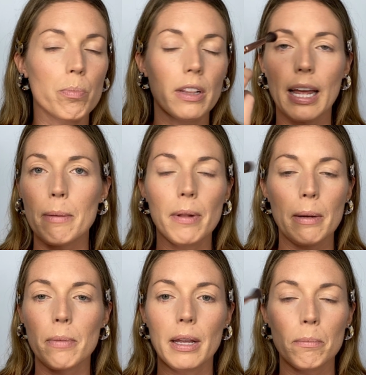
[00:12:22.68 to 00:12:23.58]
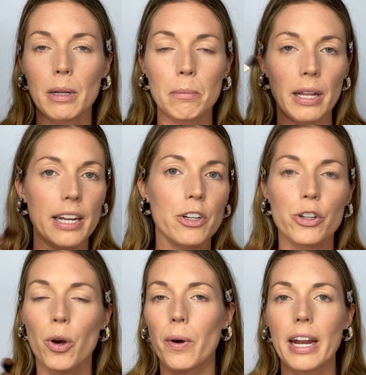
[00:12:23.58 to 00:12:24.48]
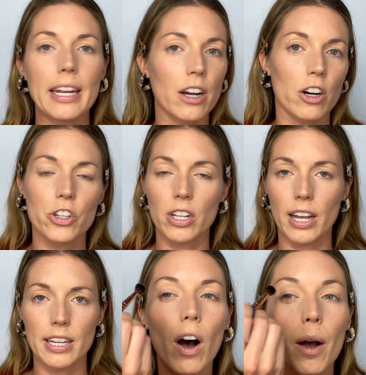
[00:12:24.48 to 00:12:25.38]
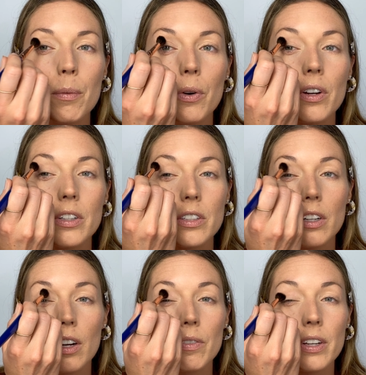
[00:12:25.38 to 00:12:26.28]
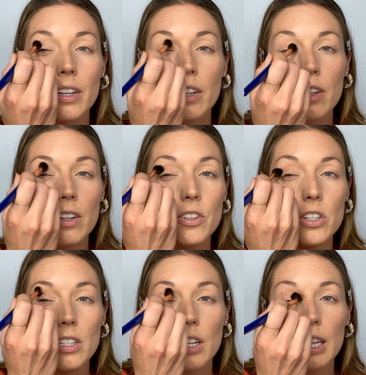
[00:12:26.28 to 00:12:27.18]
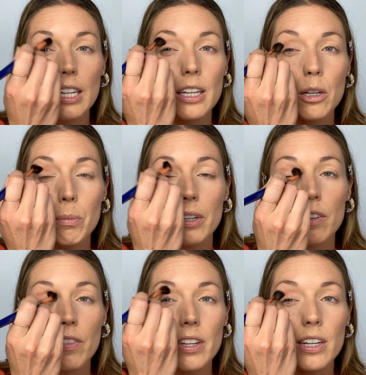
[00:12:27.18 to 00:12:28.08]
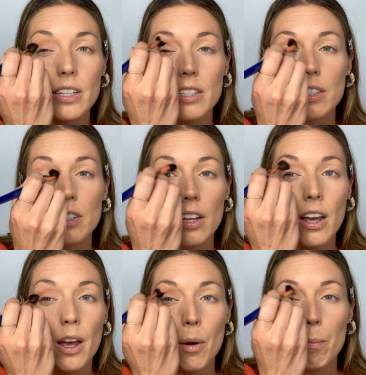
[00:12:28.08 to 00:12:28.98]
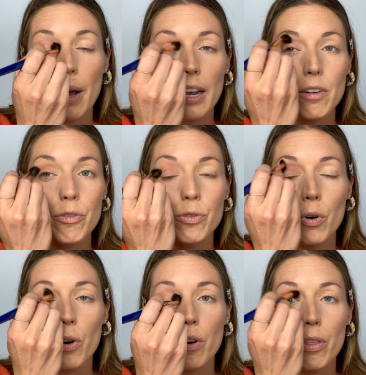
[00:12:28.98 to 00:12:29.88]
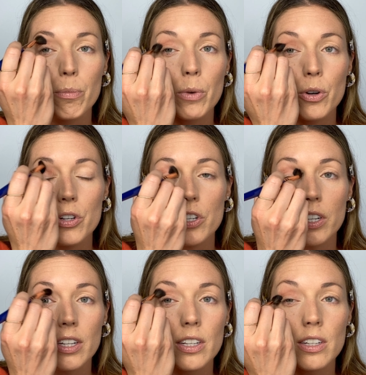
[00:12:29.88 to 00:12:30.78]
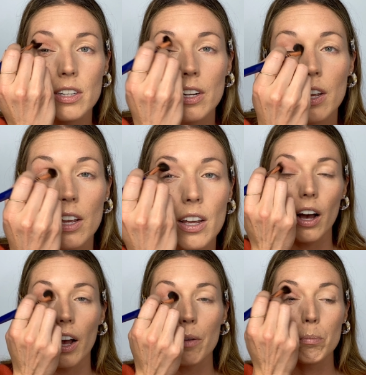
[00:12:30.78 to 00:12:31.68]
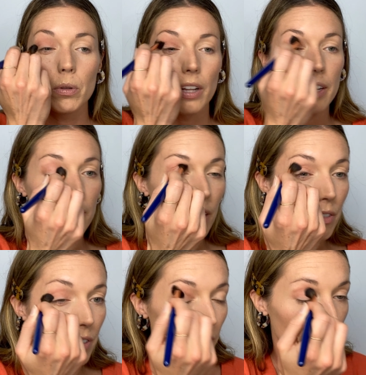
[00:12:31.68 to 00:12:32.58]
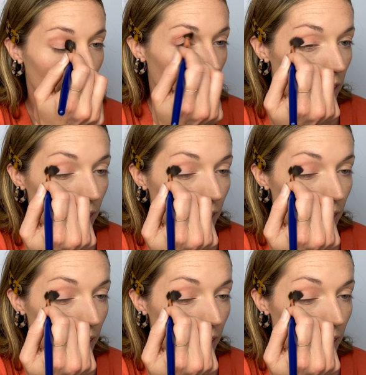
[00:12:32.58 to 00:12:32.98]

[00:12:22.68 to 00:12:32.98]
blend, blend, blend, blend, blend. You don't want any harsh lines. I'm going to come in just a little bit of this back and forth motion. I blend it out forever.